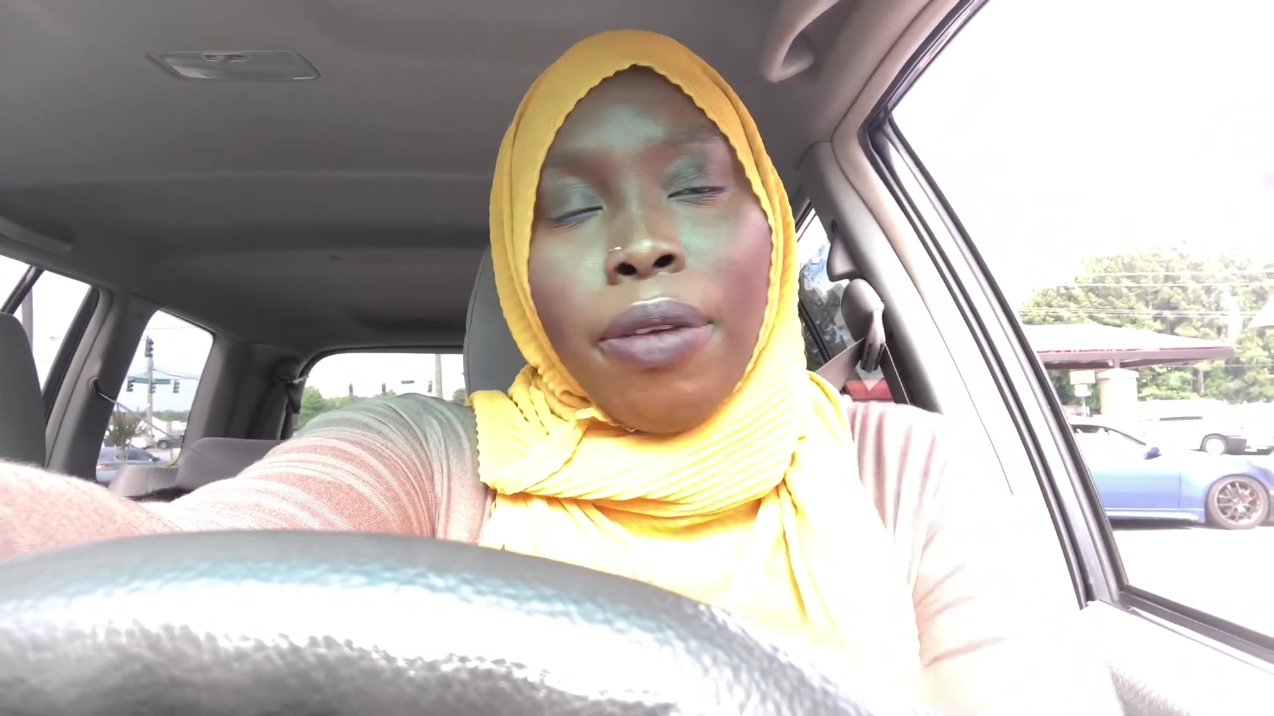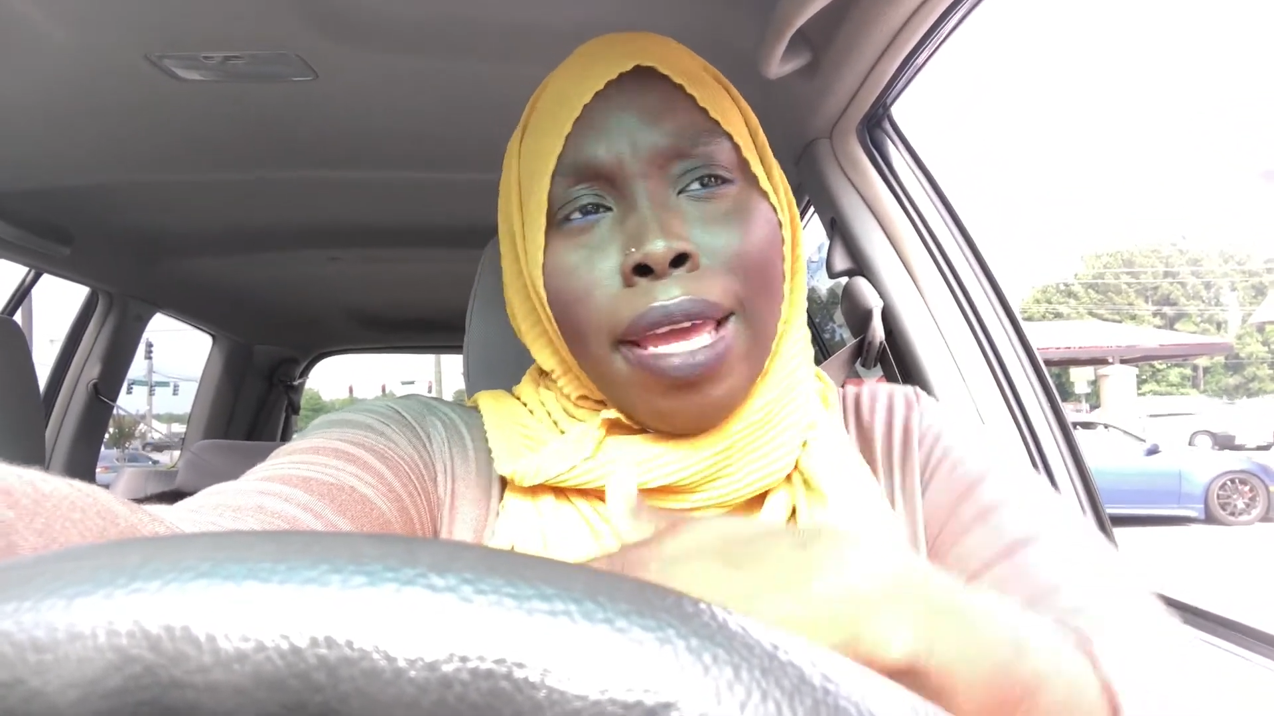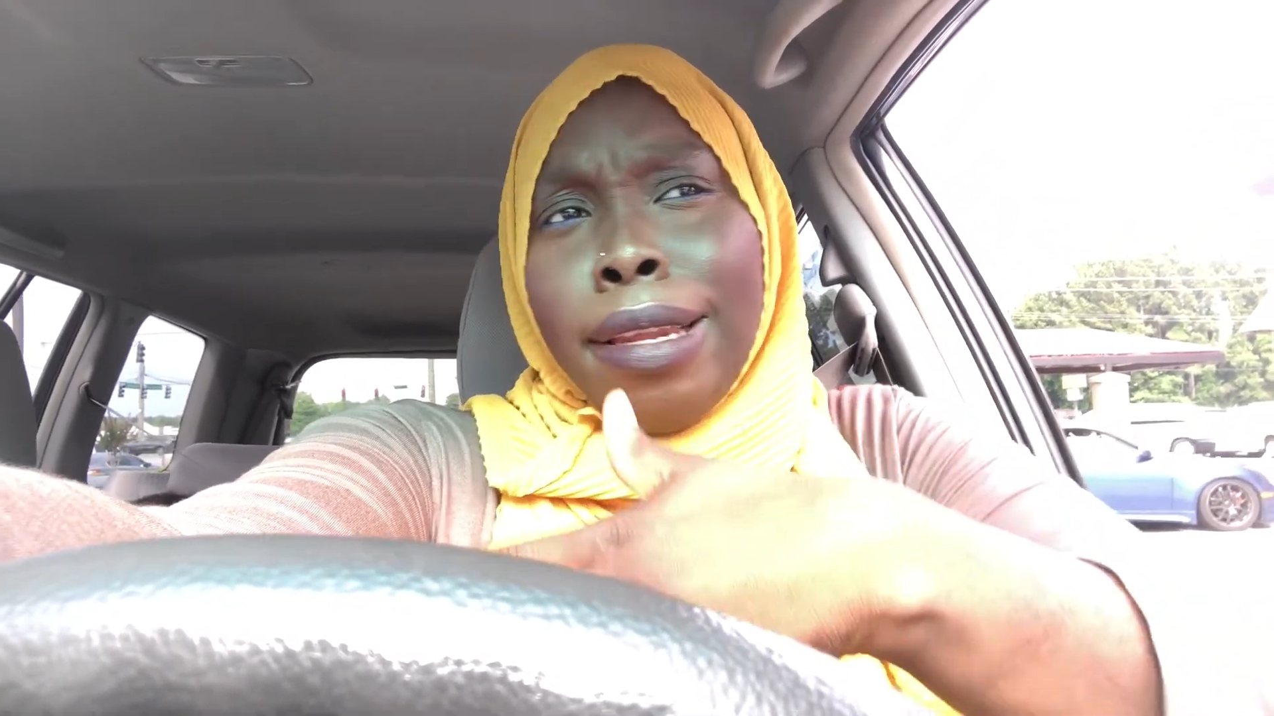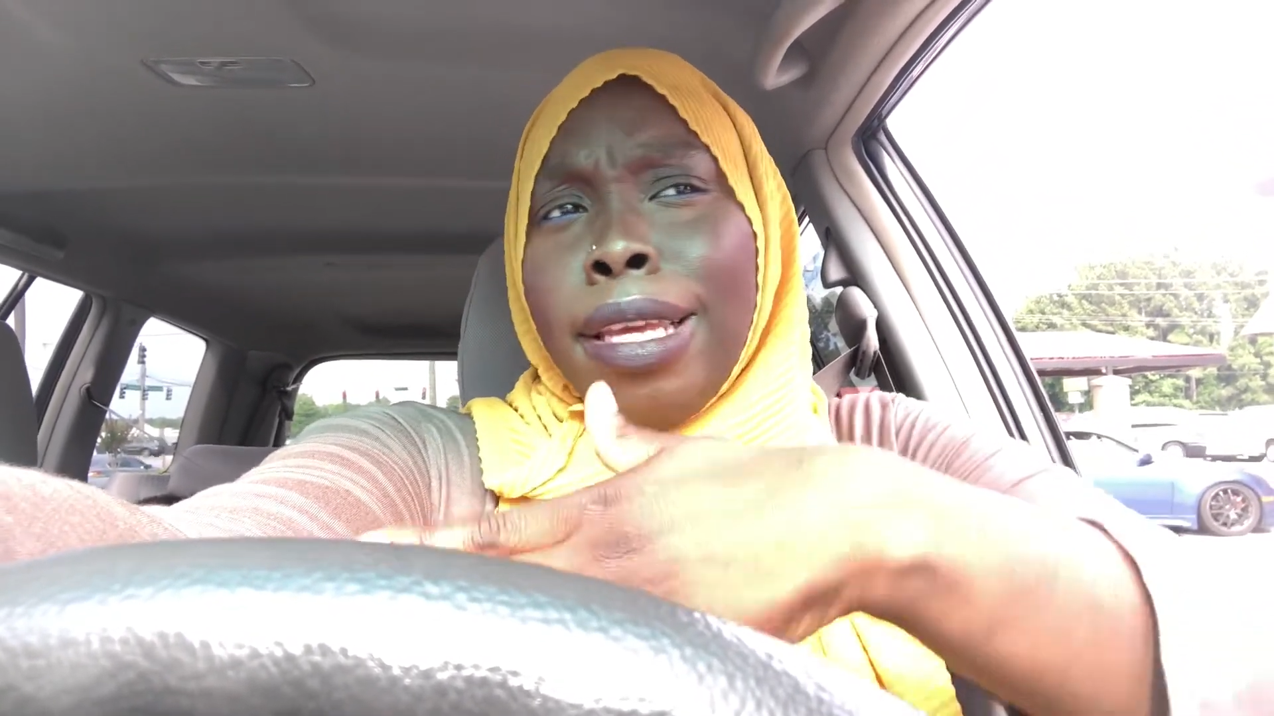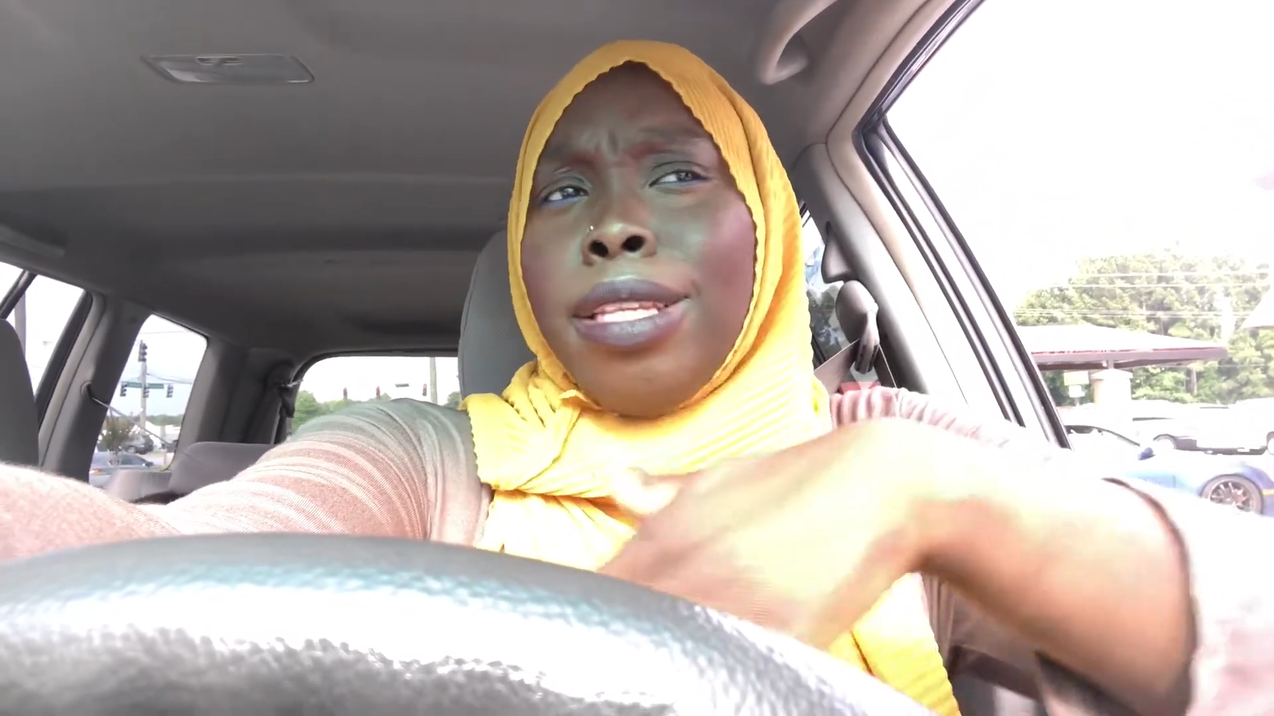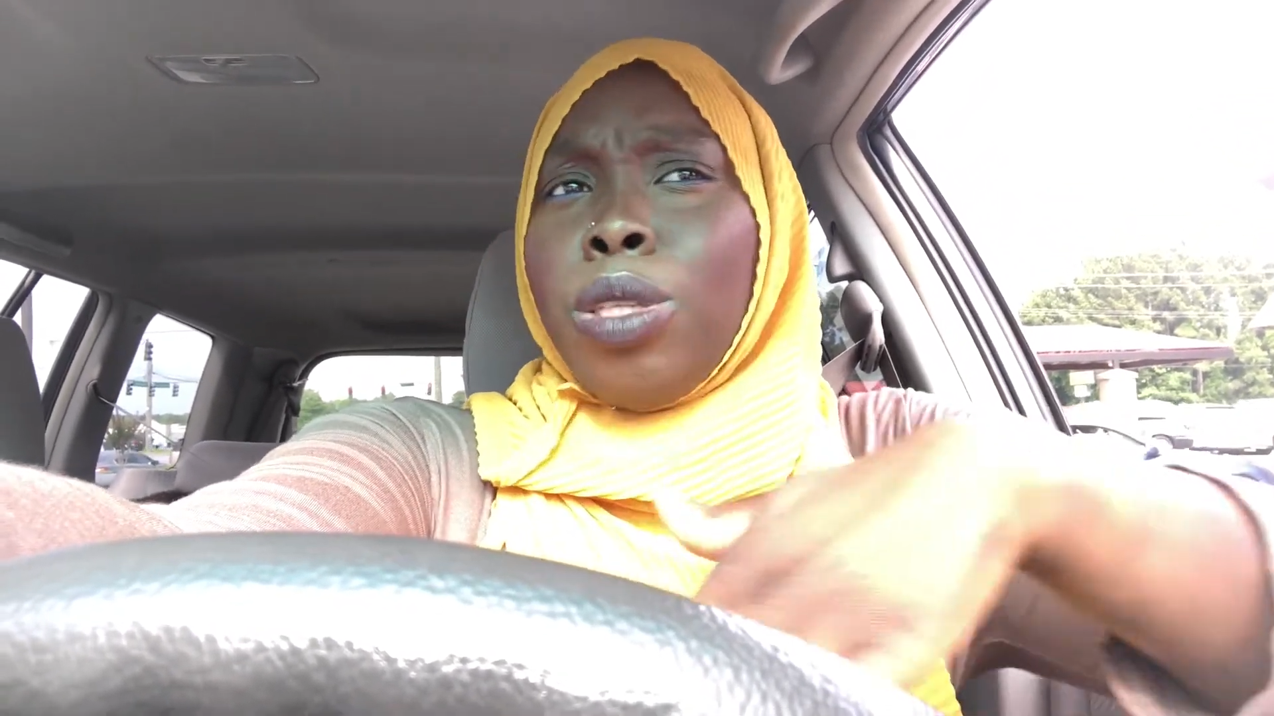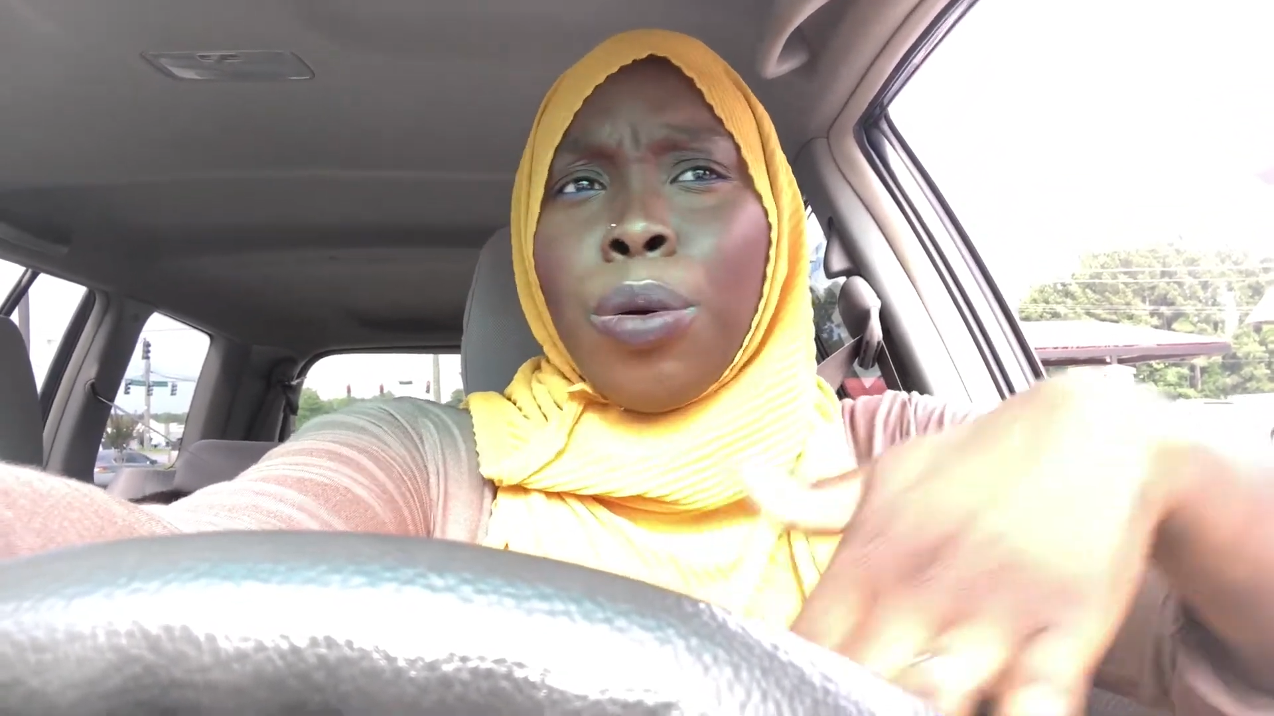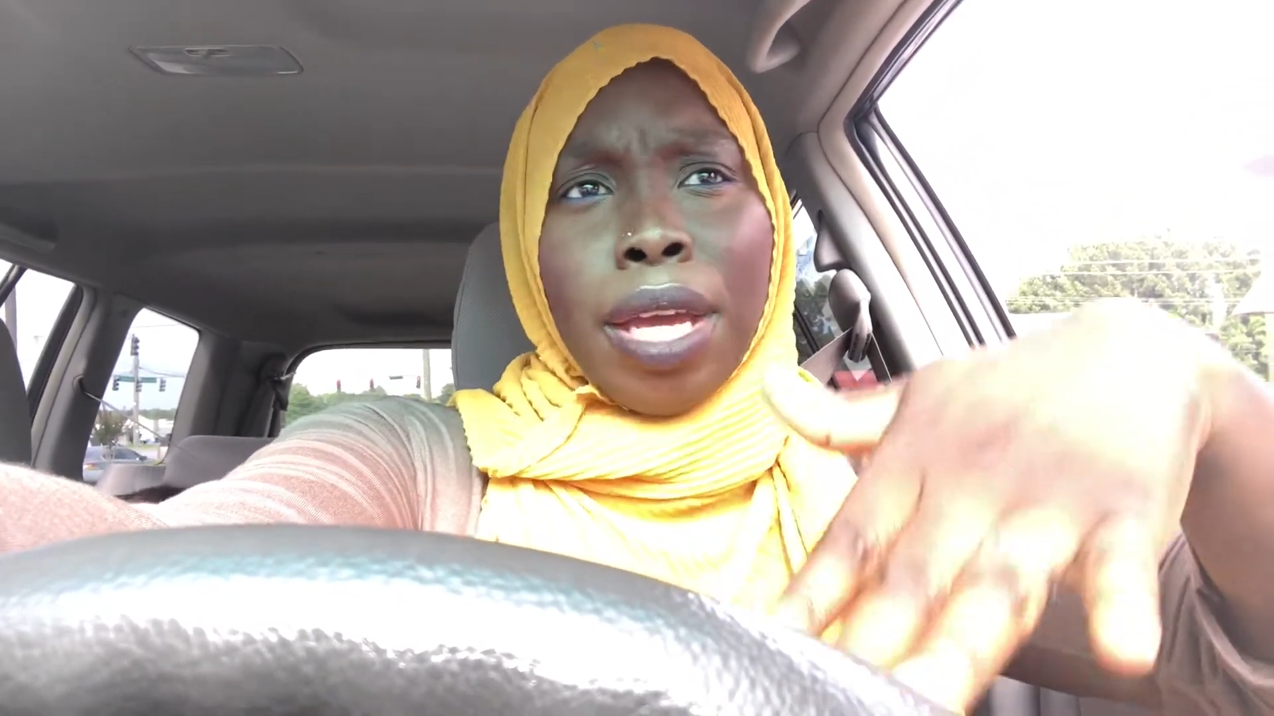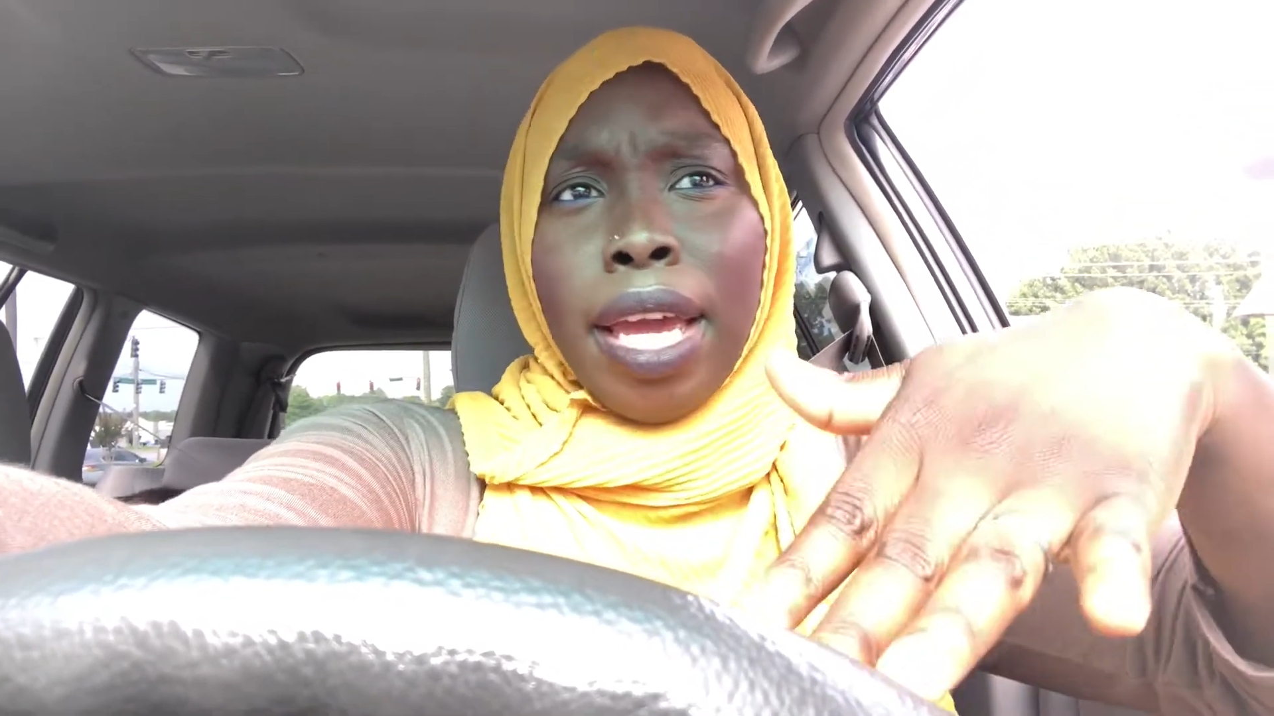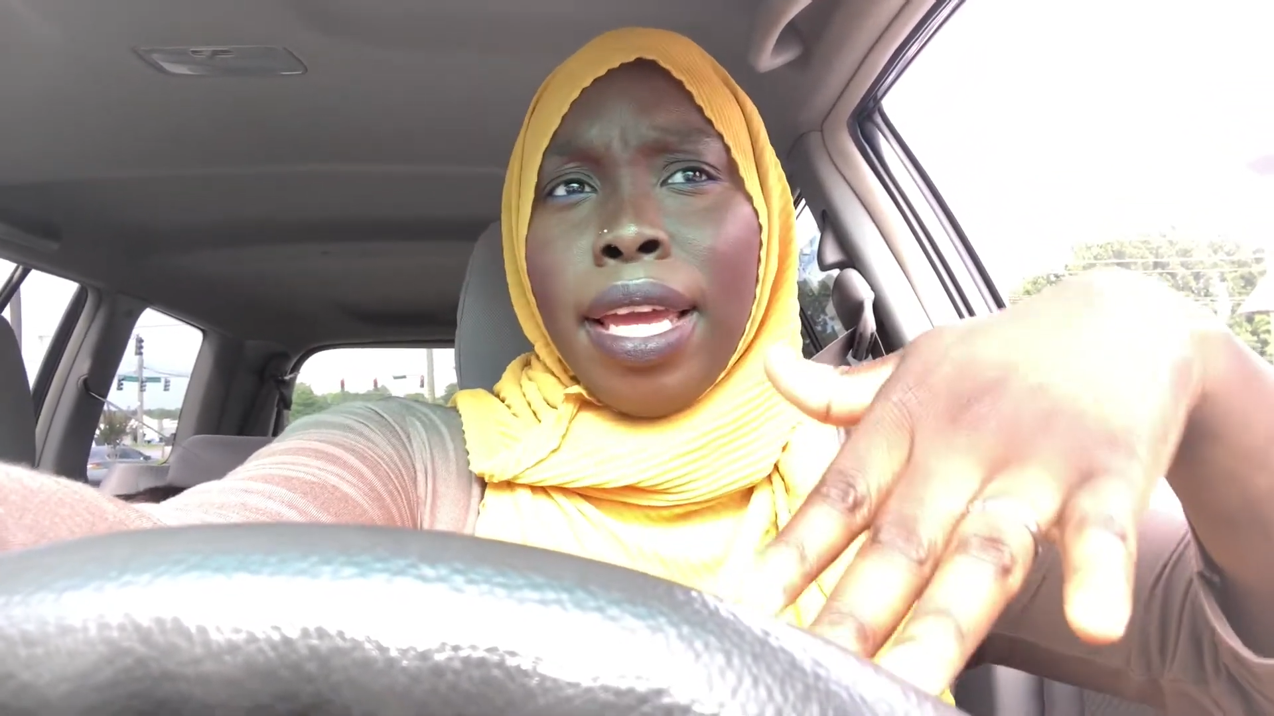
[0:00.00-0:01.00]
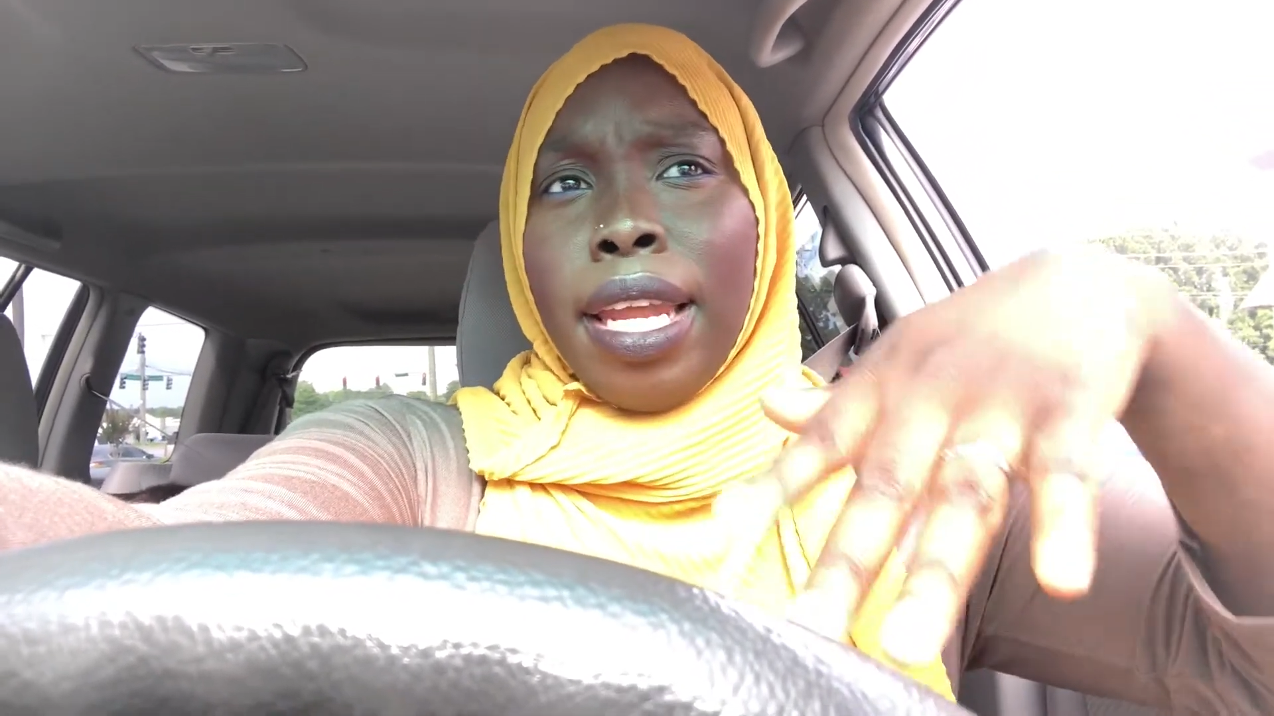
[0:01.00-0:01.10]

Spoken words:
And it's okay.